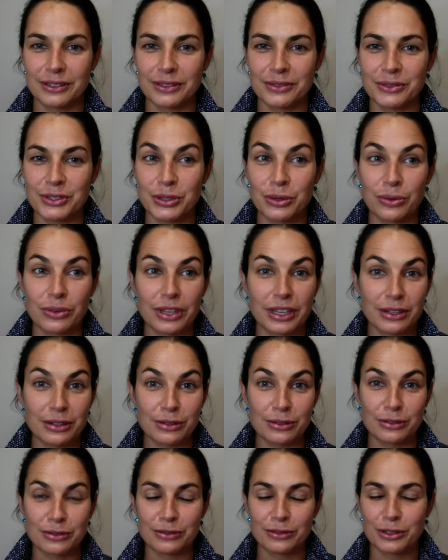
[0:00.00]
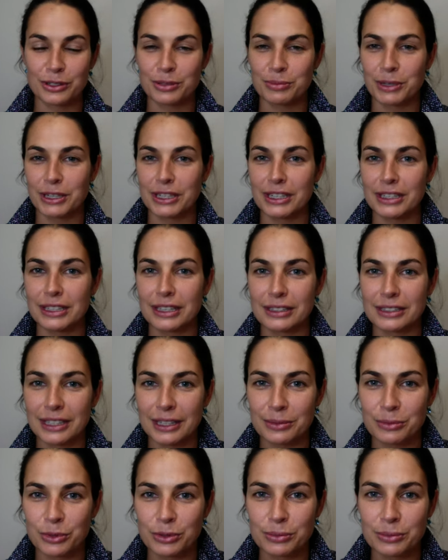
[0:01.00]
So thank you for spending that
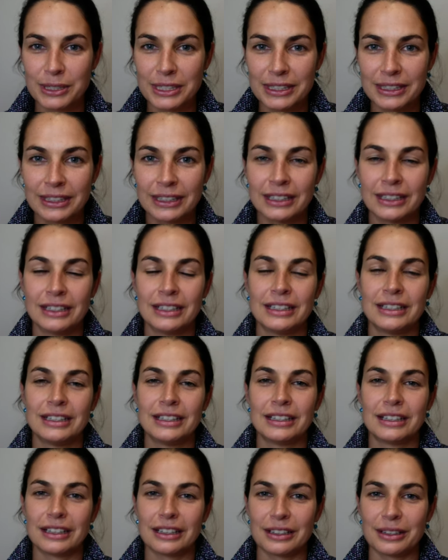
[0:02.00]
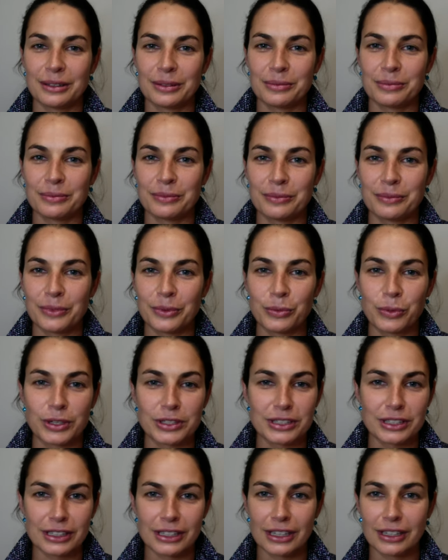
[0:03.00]
time with me.
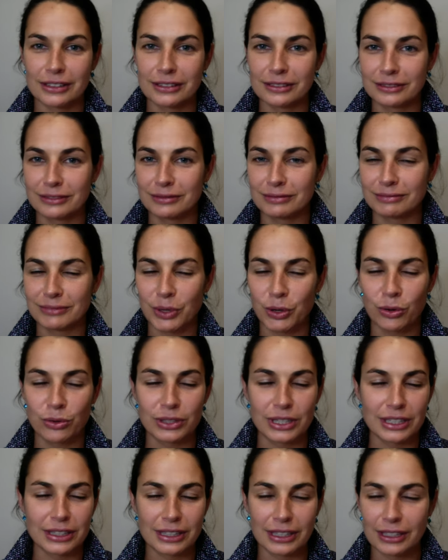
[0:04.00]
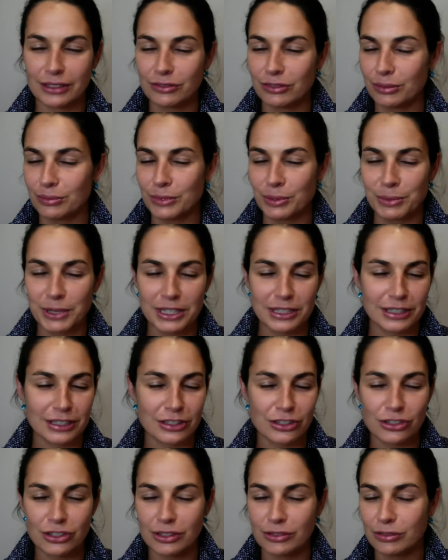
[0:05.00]
Once again, only take from the
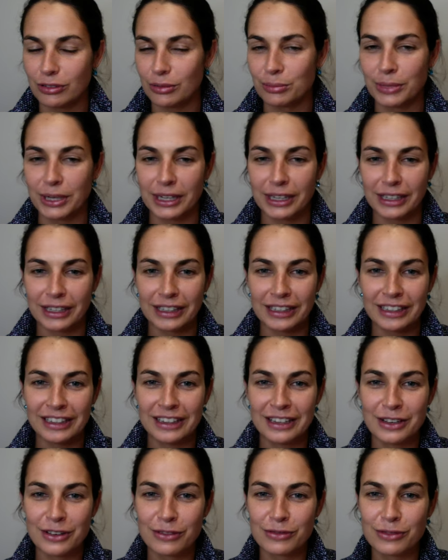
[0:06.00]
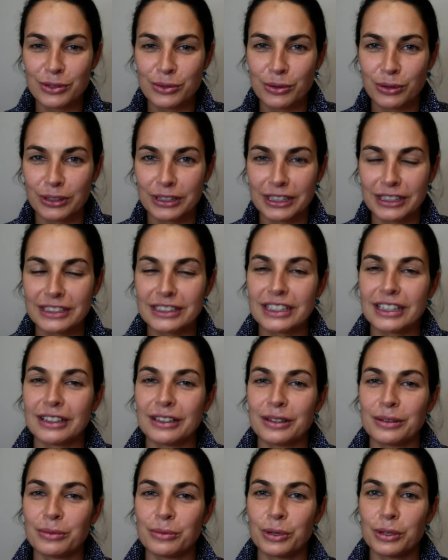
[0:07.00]
message and from my view on it
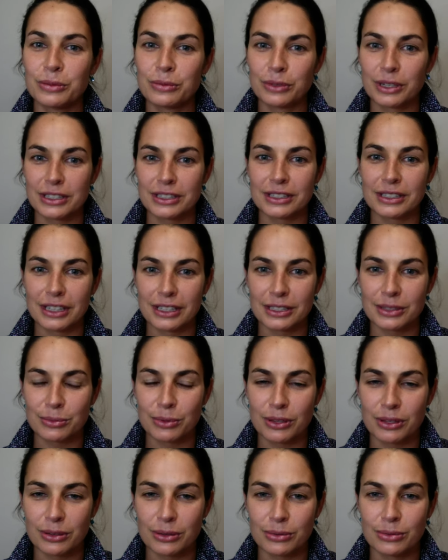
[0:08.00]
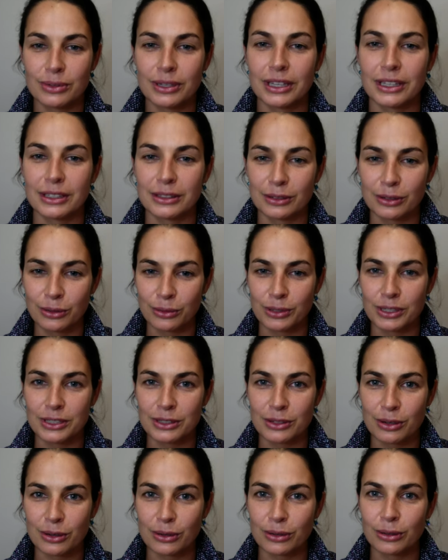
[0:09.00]
what resonates with you, and always
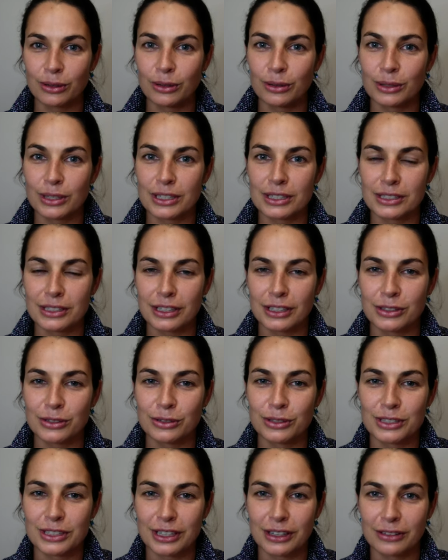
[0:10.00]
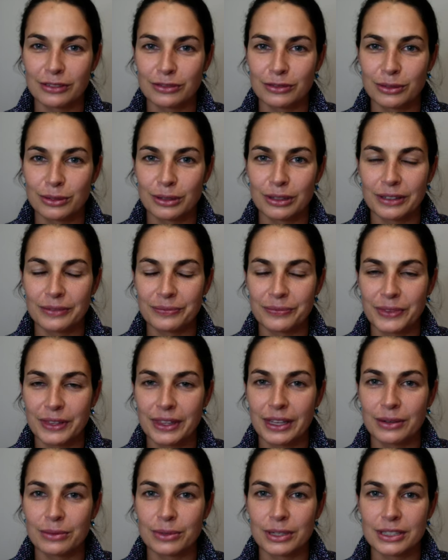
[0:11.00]
go look inside yourself for
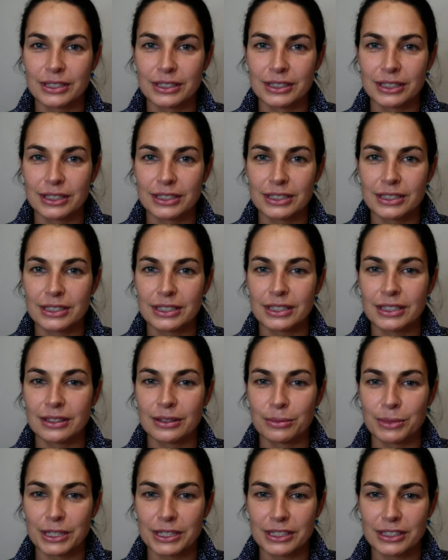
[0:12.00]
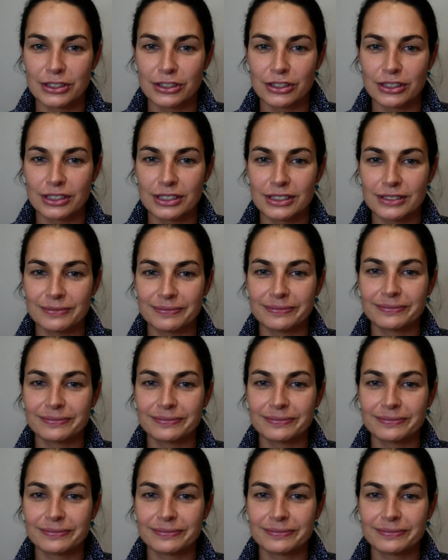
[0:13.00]
that resonance in the messages.